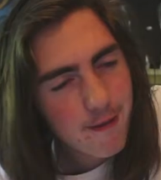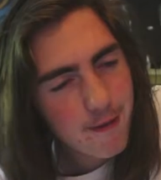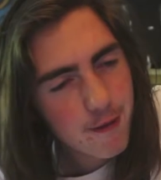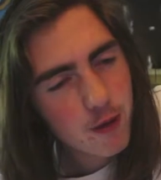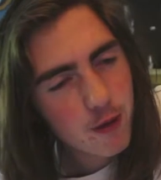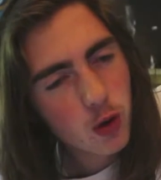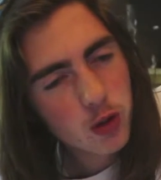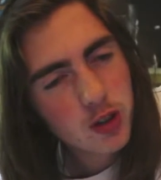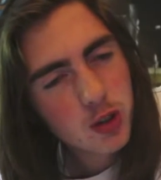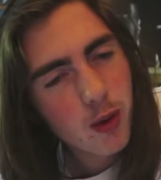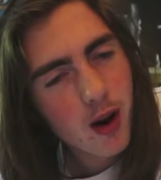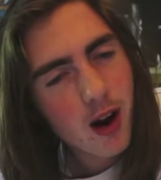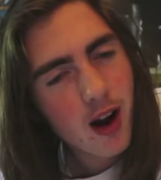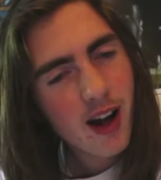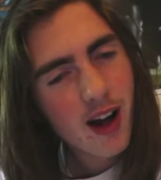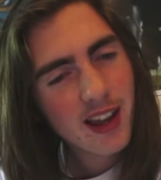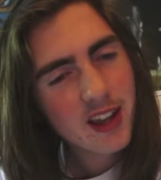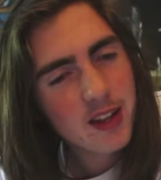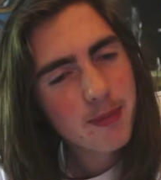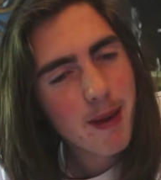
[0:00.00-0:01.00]
If, of course, you are a
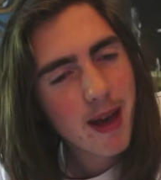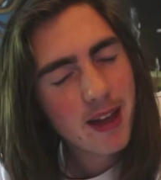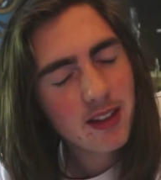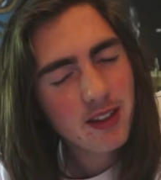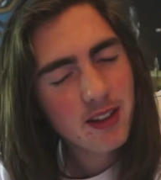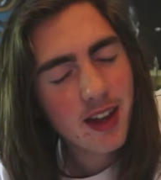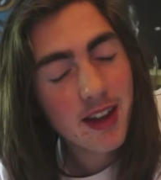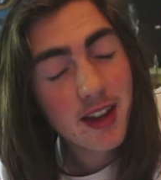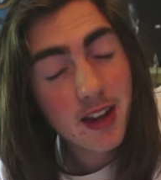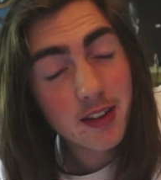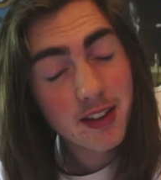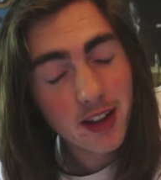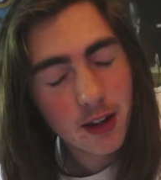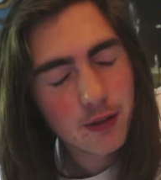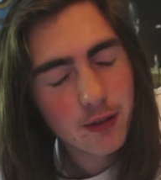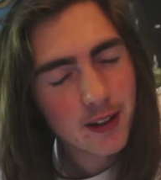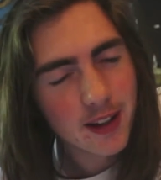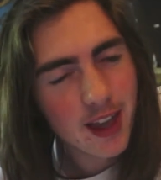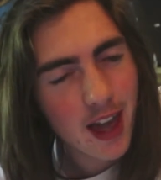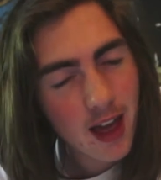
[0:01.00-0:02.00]
heartless bastard and you did
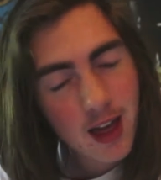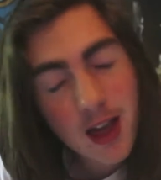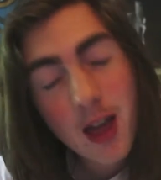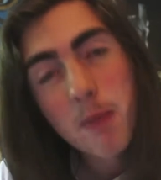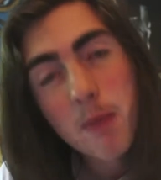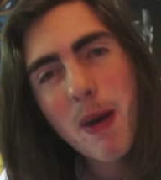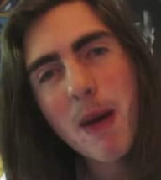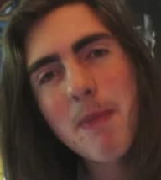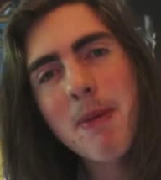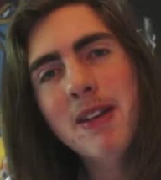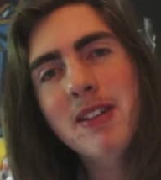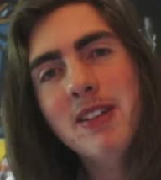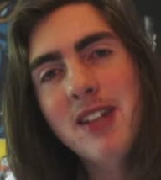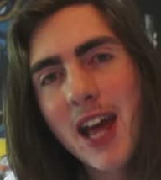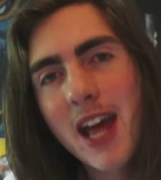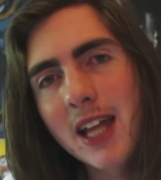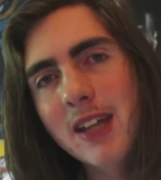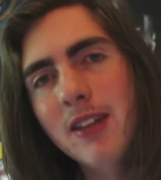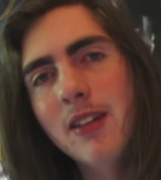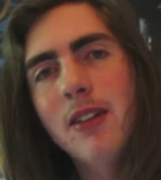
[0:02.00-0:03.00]
forget, Pepe's
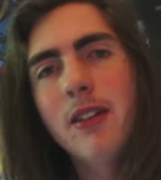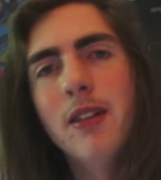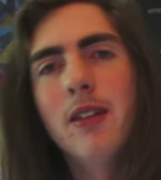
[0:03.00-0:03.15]
dead.